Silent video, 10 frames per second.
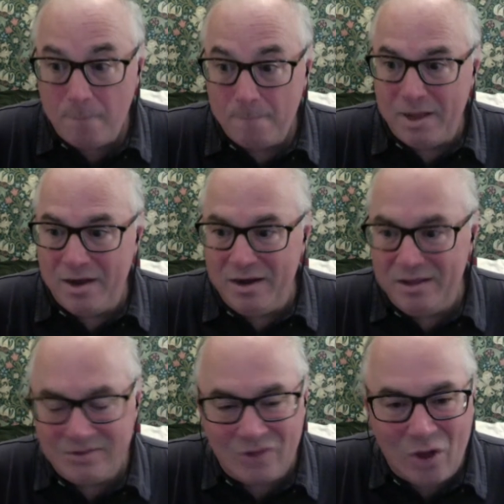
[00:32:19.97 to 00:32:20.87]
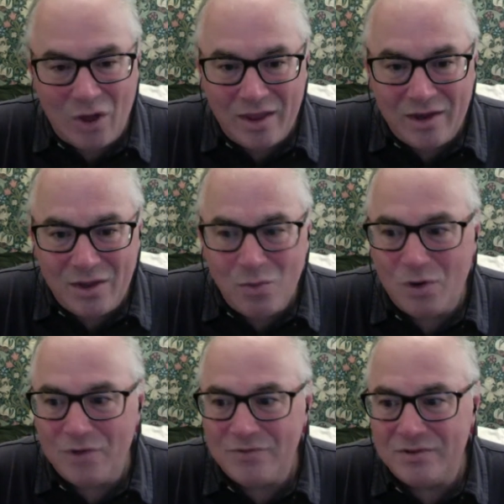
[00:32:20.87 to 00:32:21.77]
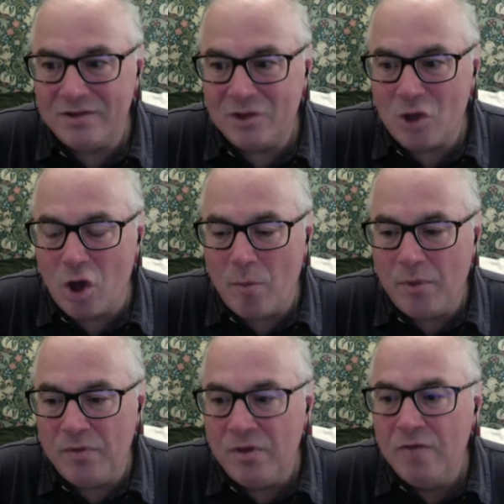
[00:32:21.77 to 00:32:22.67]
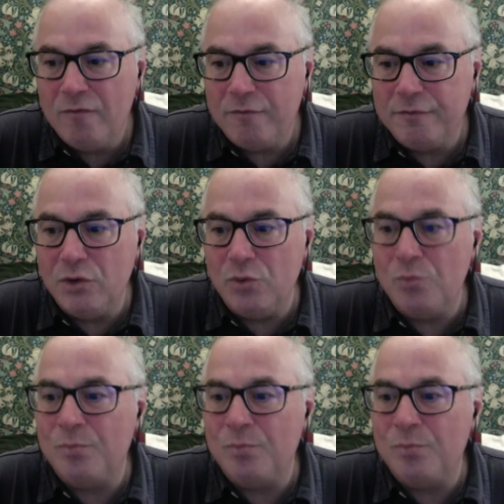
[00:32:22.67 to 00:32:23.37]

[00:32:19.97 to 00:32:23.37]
but is not any worse than the common flu.